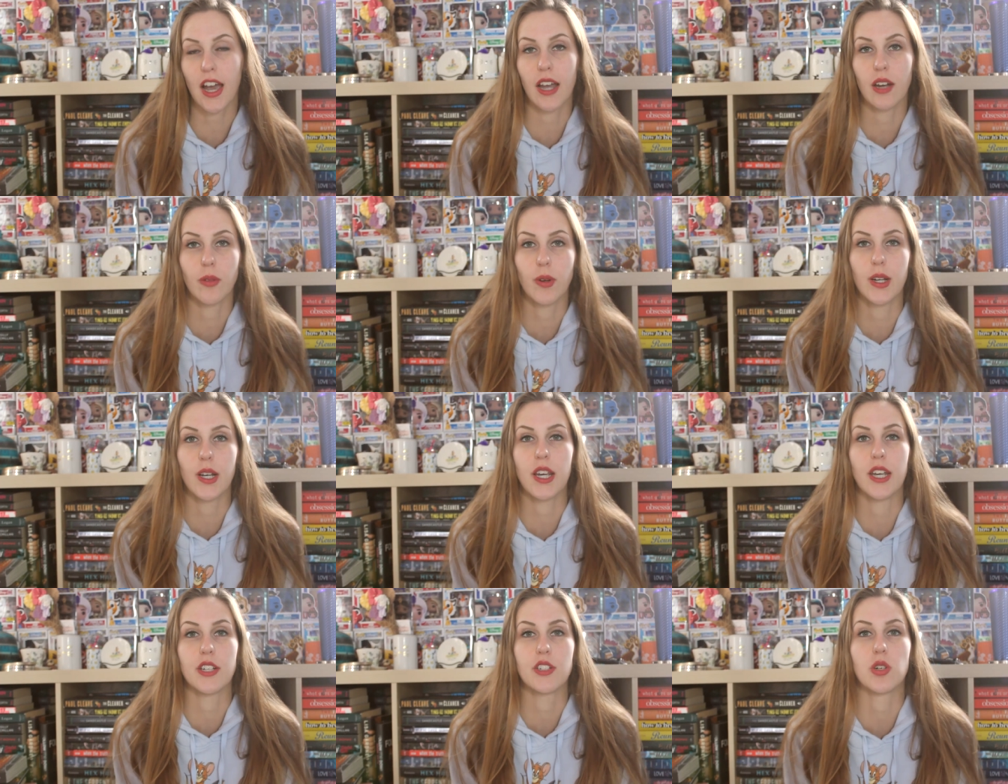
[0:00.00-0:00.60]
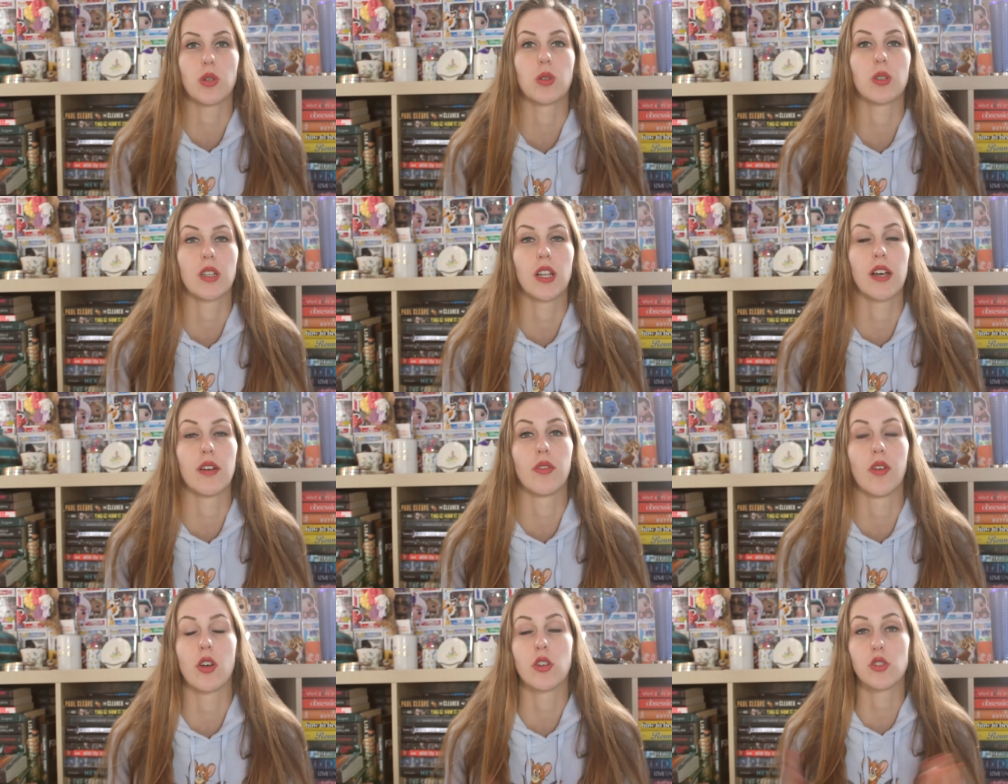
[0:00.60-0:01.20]
I read a total
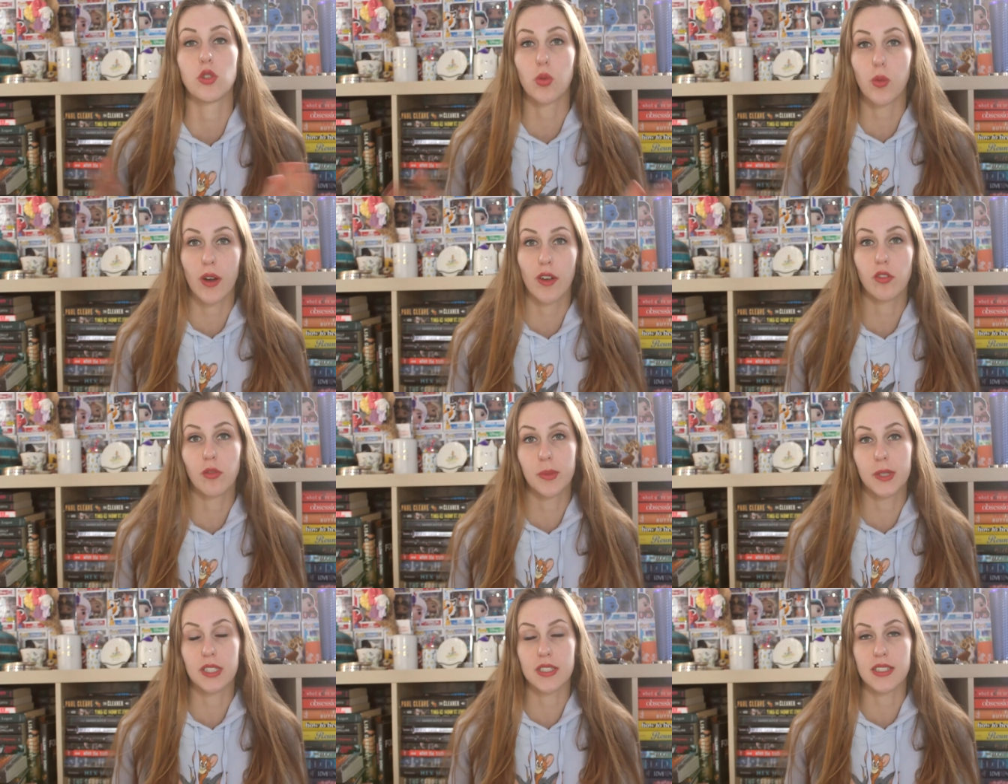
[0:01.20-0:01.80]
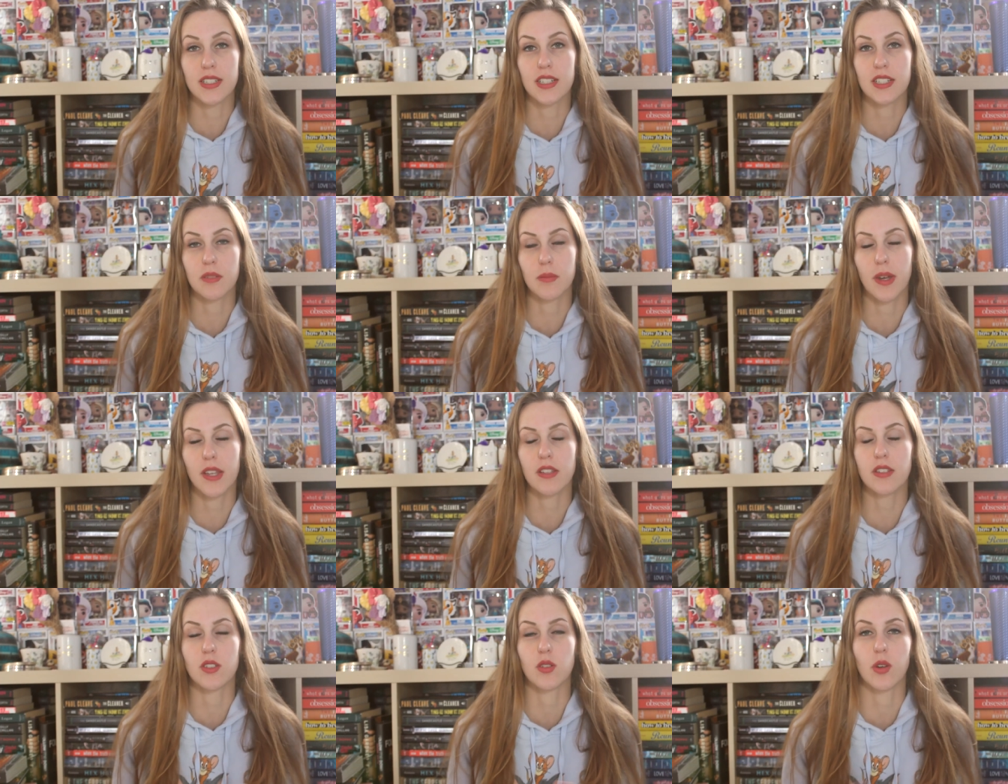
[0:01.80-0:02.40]
of 12 books this
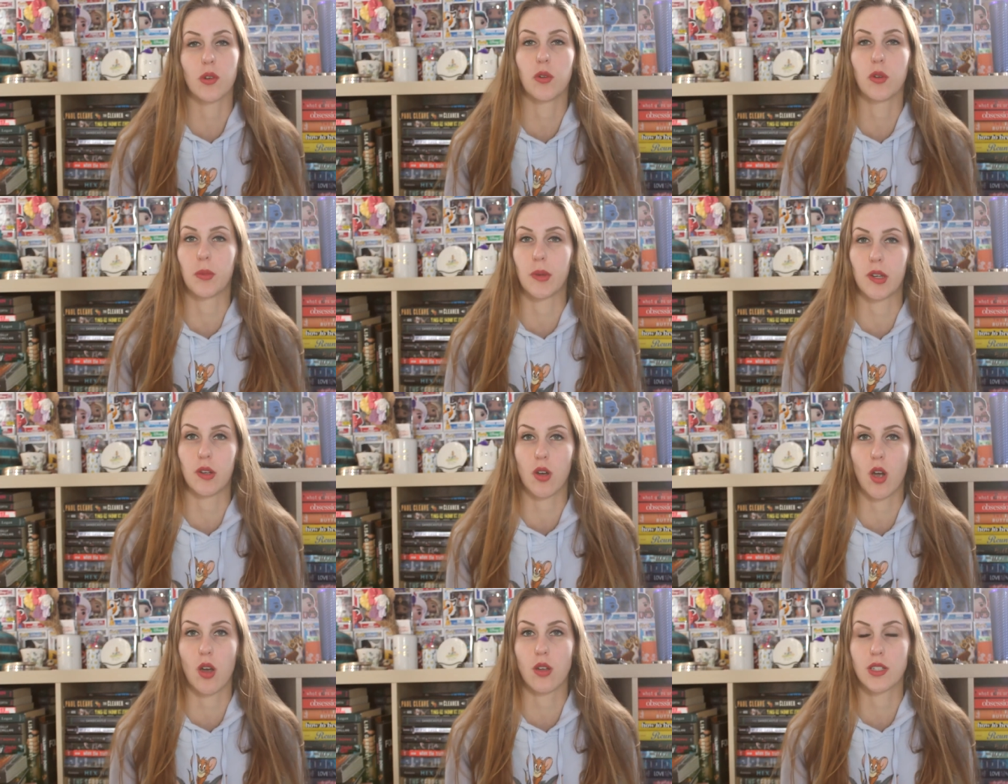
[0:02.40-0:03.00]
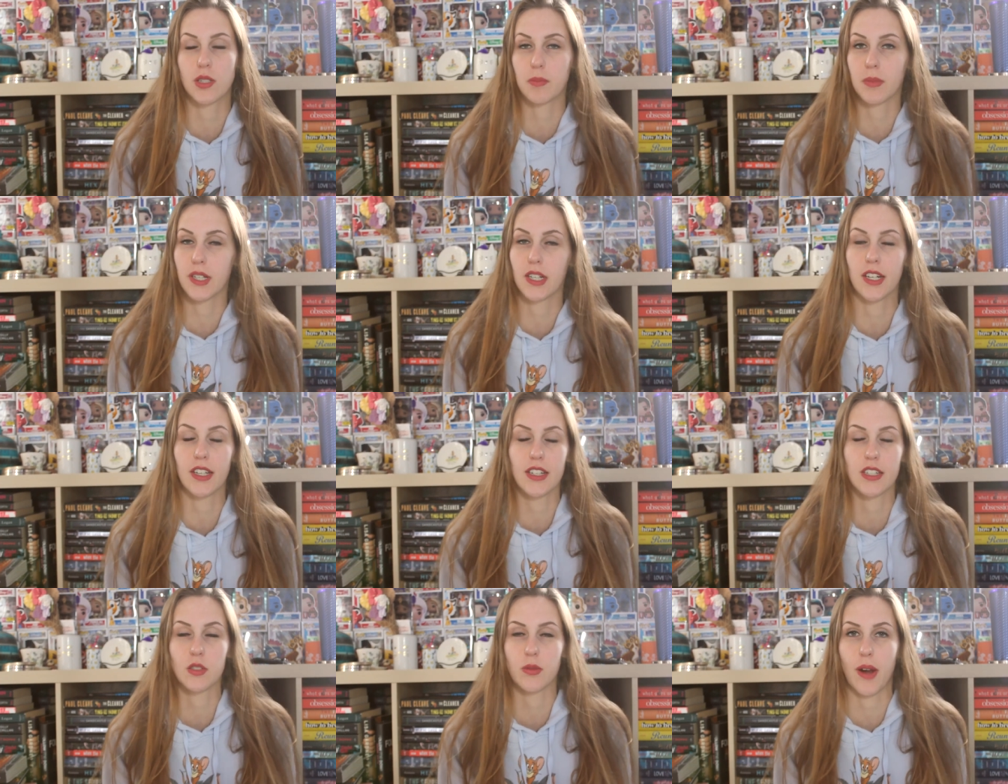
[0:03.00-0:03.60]
month, so I will be
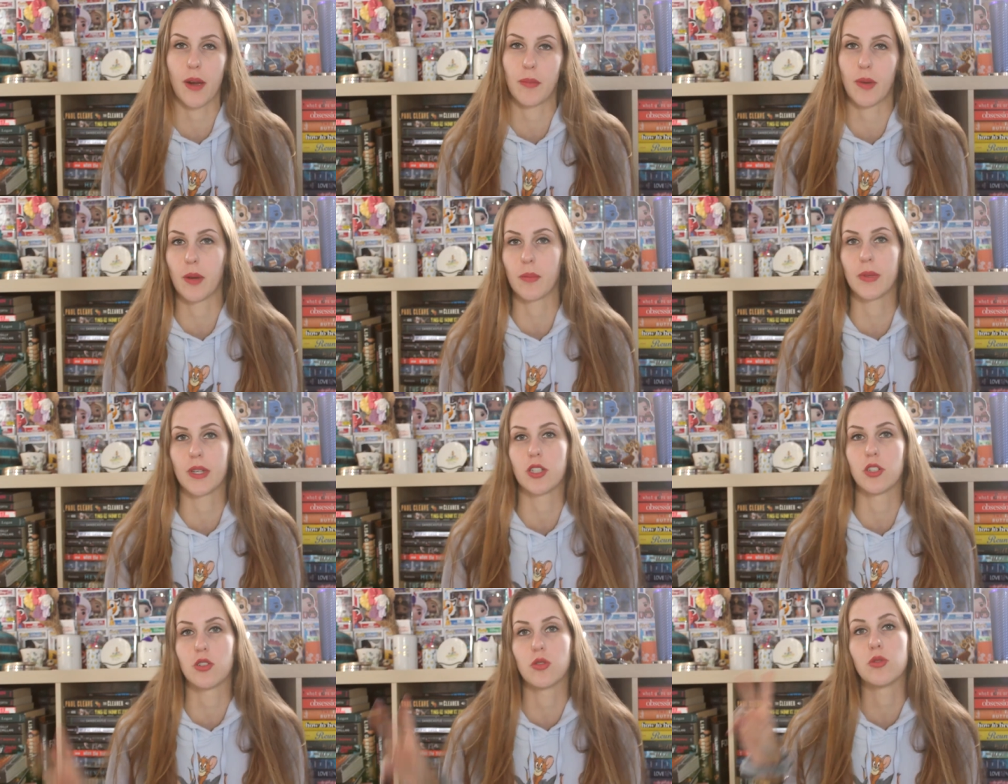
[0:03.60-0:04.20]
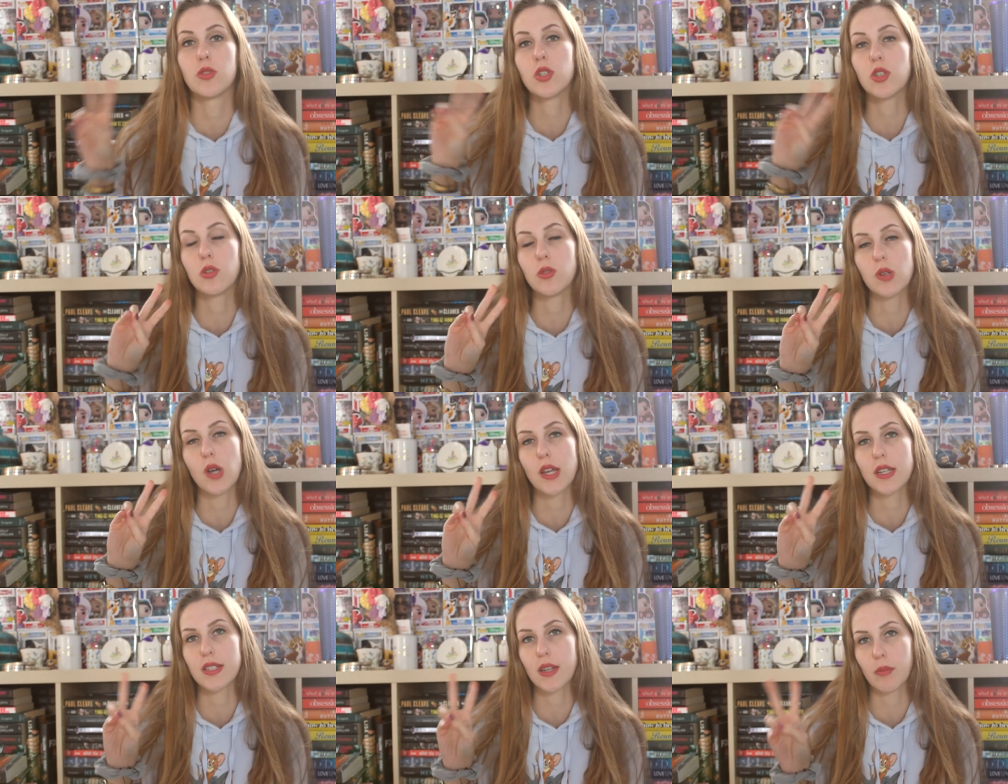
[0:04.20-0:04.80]
splitting this wrap up into
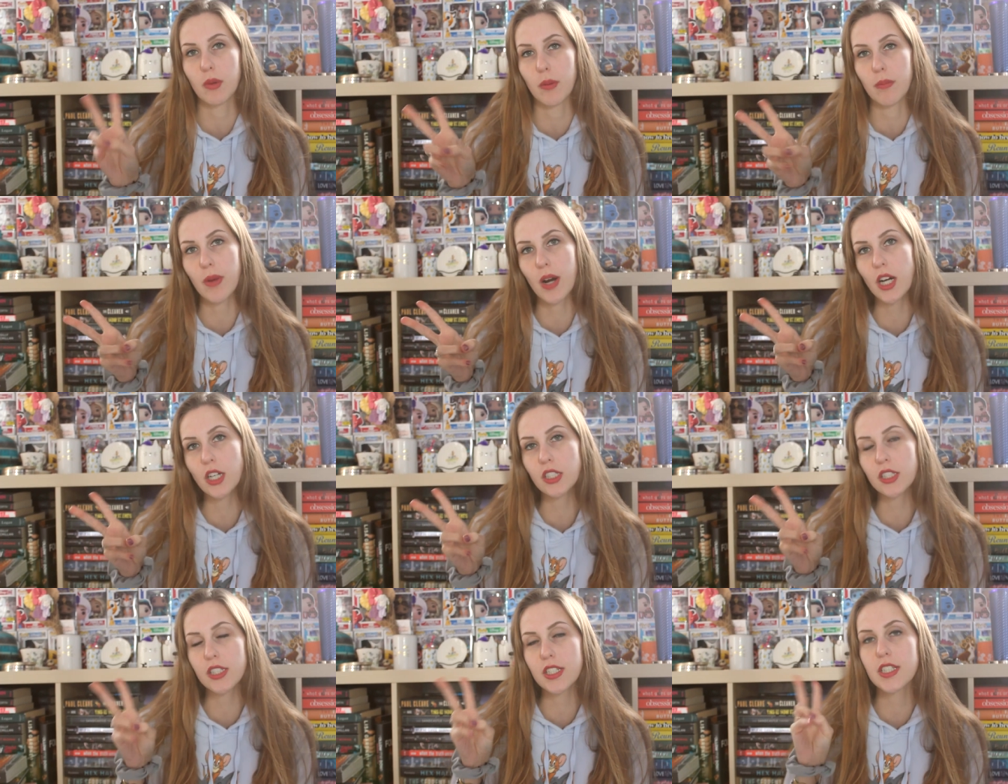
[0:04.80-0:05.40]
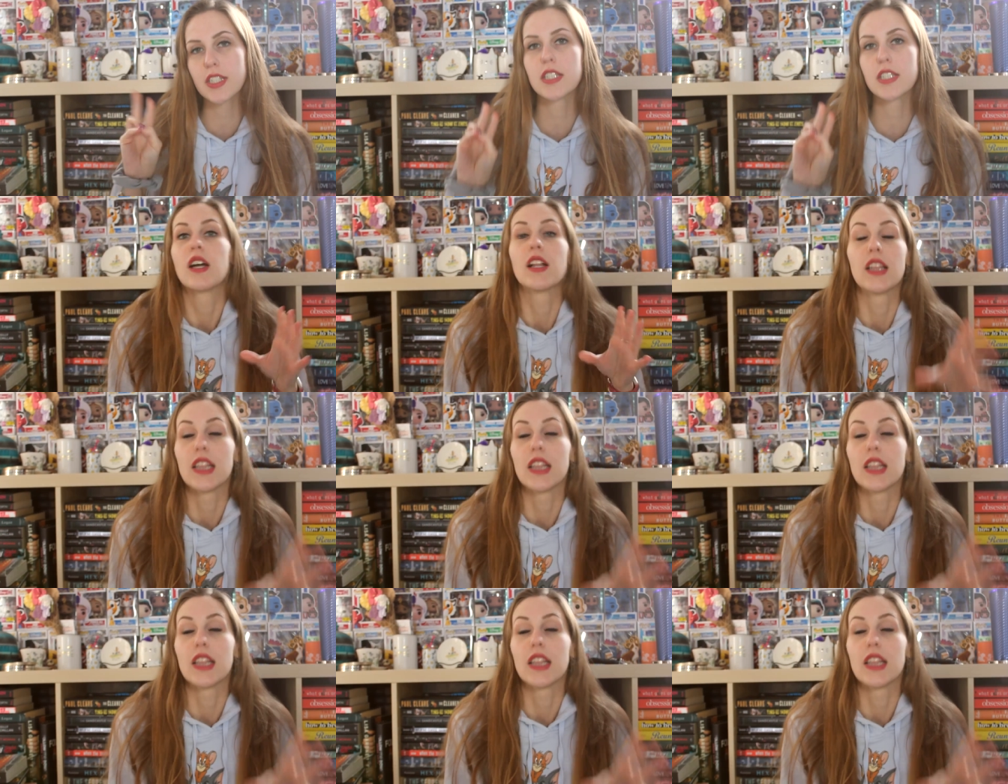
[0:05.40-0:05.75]
two separate parts.